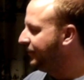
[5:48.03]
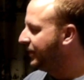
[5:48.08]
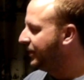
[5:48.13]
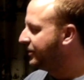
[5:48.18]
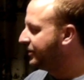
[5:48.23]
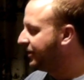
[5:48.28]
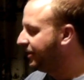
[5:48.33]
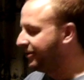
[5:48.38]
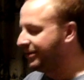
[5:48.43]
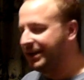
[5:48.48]

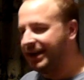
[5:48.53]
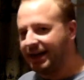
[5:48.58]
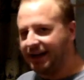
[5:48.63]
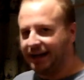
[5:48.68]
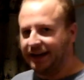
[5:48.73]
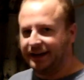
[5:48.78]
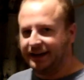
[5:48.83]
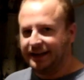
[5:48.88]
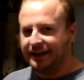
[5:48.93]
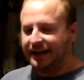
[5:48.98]
So
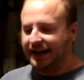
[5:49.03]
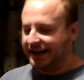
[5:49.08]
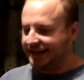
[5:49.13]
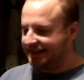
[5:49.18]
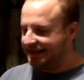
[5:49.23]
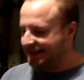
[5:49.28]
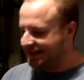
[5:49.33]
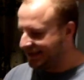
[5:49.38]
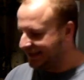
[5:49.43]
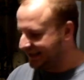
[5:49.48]
yeah, I
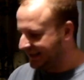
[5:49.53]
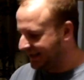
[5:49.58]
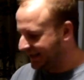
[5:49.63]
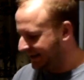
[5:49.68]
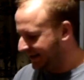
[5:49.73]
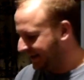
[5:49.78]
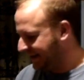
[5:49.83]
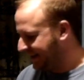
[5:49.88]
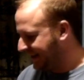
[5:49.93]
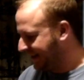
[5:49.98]
think it's
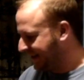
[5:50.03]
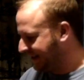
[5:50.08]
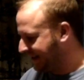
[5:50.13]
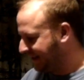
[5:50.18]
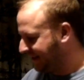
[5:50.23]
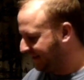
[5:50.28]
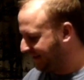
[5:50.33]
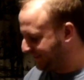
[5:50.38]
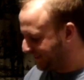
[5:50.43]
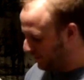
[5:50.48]

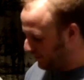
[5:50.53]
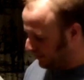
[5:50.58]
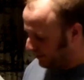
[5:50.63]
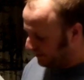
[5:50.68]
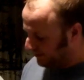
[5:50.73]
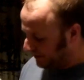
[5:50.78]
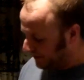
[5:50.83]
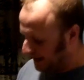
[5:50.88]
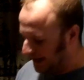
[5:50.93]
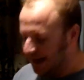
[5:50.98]
an
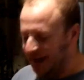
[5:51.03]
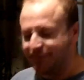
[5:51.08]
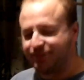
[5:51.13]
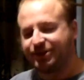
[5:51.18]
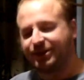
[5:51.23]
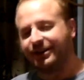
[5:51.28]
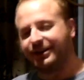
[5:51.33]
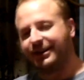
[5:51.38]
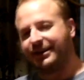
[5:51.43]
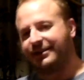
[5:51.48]
affordable
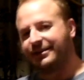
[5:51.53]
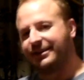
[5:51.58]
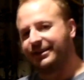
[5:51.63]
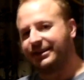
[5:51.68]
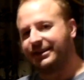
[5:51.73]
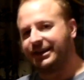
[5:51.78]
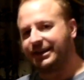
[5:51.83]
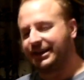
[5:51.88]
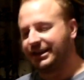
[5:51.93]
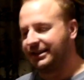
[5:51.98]
option. I
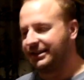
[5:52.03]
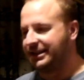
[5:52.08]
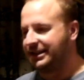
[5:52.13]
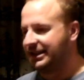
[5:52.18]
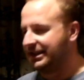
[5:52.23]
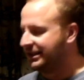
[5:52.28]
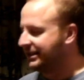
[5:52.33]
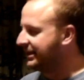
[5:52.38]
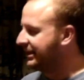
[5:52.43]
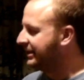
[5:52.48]
think it
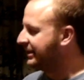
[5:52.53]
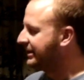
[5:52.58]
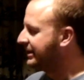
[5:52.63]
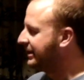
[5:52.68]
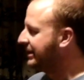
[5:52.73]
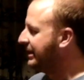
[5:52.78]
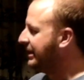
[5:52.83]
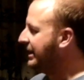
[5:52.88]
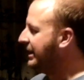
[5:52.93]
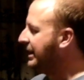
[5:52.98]

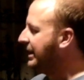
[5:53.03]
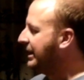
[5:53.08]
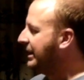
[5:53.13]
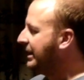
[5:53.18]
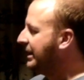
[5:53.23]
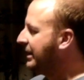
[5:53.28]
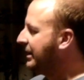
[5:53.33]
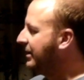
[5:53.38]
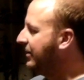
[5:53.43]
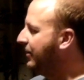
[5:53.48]
isn't.
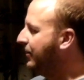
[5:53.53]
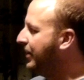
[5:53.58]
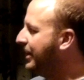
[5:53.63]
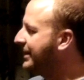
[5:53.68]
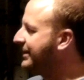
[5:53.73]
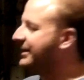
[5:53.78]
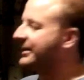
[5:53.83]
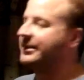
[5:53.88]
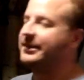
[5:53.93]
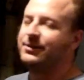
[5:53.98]

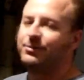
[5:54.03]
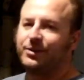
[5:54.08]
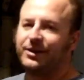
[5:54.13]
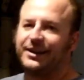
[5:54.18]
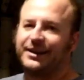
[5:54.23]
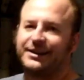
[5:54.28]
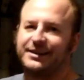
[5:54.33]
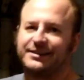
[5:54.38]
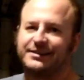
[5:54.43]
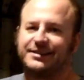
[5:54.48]
Basically, what
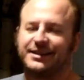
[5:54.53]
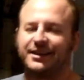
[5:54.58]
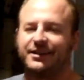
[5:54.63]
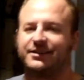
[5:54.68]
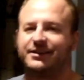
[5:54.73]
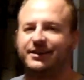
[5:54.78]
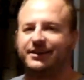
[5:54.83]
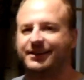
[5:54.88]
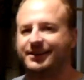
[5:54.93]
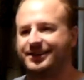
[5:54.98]
I can tell
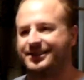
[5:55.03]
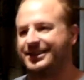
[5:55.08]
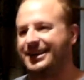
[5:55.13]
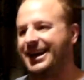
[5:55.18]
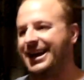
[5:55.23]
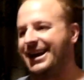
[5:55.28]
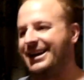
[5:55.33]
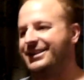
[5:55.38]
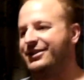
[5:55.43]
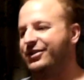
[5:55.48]
you is
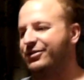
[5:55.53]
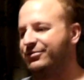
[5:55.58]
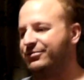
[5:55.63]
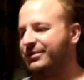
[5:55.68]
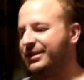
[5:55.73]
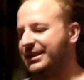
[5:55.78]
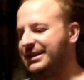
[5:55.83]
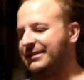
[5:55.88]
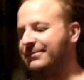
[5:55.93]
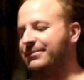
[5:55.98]
I don't
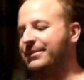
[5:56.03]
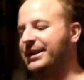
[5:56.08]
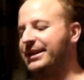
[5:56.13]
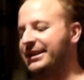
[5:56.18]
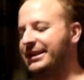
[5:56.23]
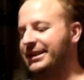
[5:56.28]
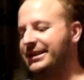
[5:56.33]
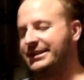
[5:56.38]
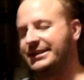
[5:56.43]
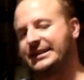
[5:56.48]

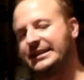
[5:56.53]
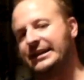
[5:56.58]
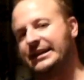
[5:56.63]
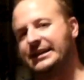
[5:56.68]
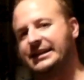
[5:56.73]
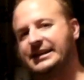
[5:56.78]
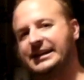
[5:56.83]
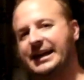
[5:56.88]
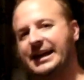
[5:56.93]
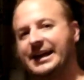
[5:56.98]
recommend this
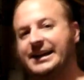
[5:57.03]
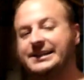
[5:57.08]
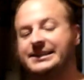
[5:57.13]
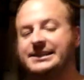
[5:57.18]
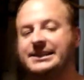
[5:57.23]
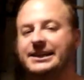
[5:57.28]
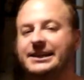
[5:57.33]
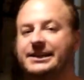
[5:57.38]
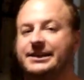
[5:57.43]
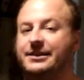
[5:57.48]
kite as
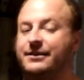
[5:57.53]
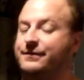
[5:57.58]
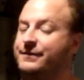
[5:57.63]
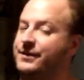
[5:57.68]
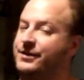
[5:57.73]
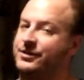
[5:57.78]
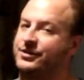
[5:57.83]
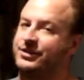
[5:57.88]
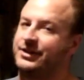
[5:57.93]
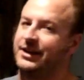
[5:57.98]
like a
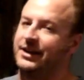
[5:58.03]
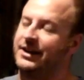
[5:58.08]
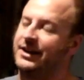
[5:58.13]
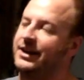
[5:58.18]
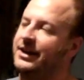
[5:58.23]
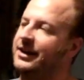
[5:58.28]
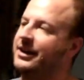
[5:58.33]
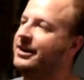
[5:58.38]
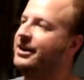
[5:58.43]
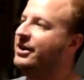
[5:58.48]
first
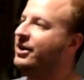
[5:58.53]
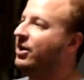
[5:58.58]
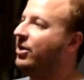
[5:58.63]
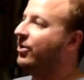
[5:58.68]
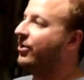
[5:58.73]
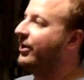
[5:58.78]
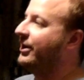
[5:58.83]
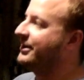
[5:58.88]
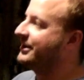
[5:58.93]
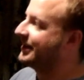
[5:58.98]
kite
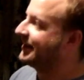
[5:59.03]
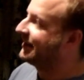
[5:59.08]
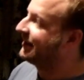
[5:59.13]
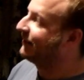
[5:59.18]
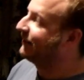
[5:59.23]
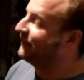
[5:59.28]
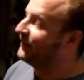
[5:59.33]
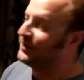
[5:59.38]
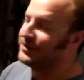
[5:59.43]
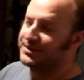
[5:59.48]
or as a
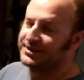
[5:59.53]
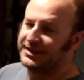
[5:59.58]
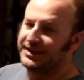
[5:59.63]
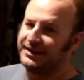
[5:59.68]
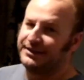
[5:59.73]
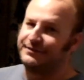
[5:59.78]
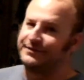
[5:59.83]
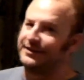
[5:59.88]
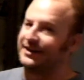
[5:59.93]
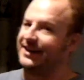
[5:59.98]
first
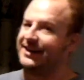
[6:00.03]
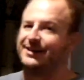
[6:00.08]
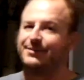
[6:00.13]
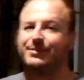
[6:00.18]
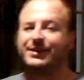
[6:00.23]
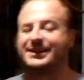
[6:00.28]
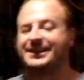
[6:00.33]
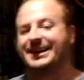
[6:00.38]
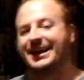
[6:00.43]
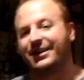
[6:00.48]
kite for
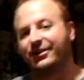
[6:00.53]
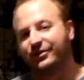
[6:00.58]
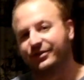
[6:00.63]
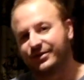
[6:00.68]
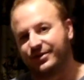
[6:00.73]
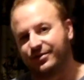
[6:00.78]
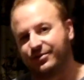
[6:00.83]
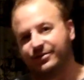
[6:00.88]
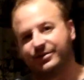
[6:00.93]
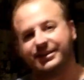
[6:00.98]
anybody
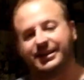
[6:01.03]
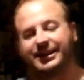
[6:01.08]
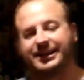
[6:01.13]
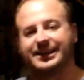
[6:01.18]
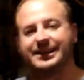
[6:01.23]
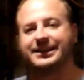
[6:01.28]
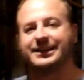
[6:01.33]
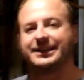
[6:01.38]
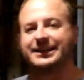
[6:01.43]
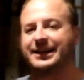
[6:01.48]
else who's getting
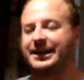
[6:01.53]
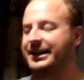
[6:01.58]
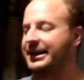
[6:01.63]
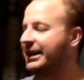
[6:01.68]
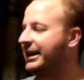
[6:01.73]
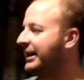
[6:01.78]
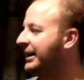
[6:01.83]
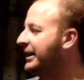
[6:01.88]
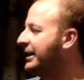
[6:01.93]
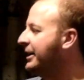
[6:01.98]
into
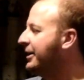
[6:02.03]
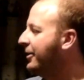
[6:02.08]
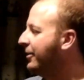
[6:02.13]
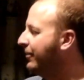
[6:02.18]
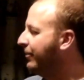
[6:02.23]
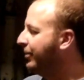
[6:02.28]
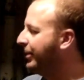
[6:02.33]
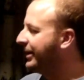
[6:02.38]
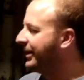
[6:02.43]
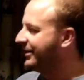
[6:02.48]
kiting,
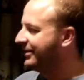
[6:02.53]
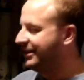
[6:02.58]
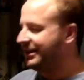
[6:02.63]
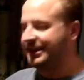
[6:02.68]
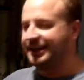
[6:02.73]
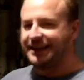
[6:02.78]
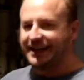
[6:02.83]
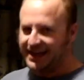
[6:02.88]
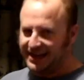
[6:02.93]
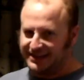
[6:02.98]
but I think
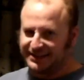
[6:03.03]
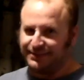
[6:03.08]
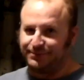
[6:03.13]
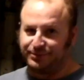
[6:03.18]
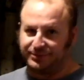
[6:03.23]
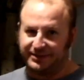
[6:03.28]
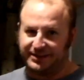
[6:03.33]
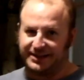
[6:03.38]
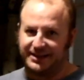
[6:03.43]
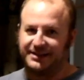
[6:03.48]
it has a
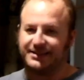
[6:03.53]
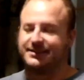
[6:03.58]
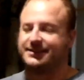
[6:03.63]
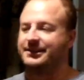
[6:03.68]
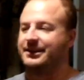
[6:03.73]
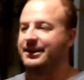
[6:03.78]
place,